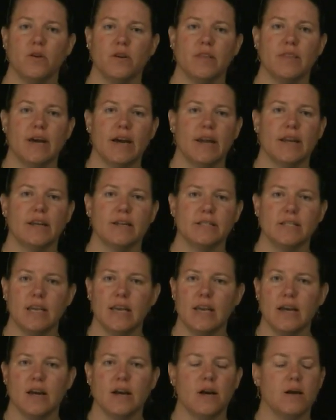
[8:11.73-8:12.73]
to that
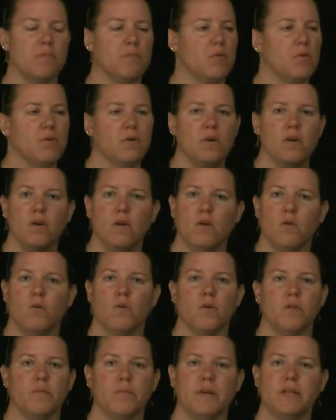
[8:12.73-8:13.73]
exam
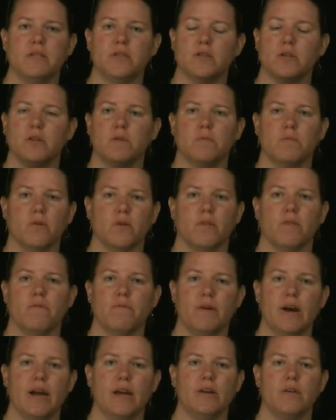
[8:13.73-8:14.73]
or the midterm or the
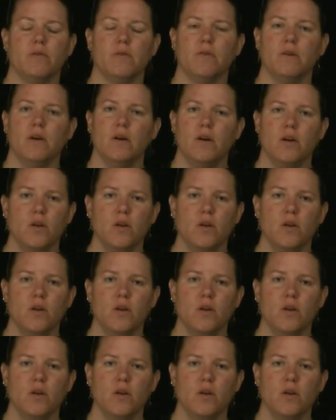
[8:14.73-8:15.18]
final,